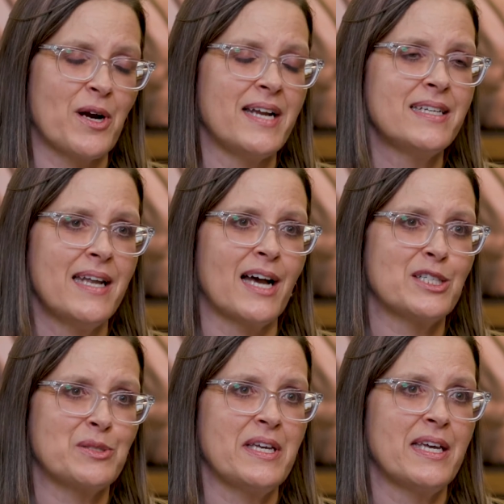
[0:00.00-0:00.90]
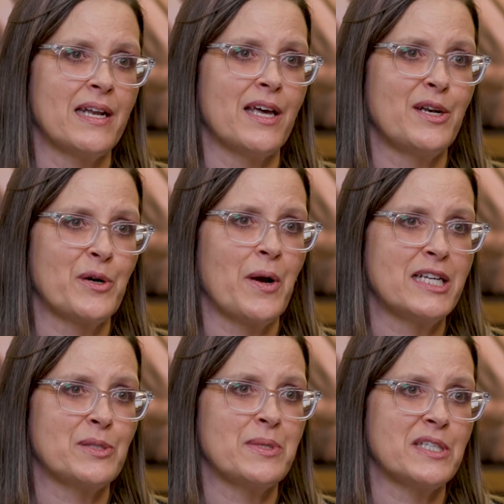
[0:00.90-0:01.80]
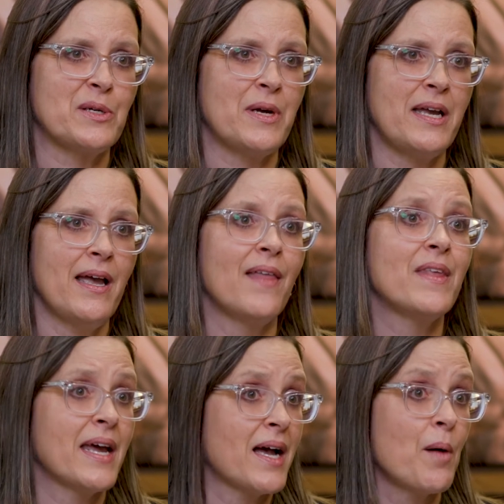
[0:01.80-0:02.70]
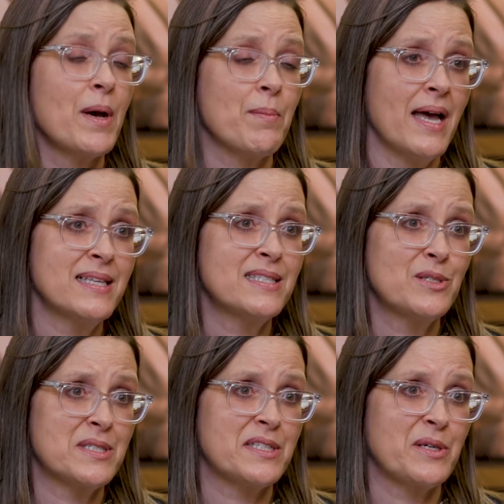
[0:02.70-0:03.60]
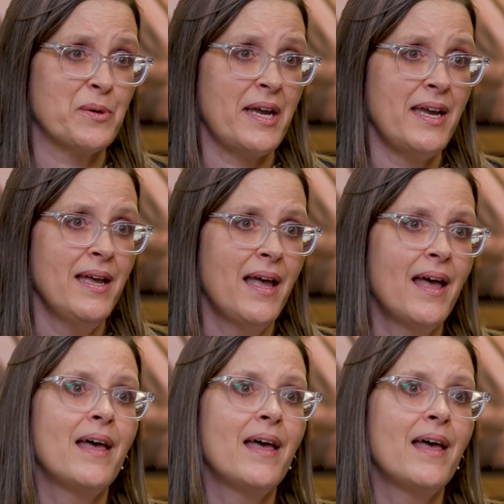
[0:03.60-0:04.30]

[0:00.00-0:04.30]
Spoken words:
I didn't actually get an undergraduate degree. And then I got my master's degree.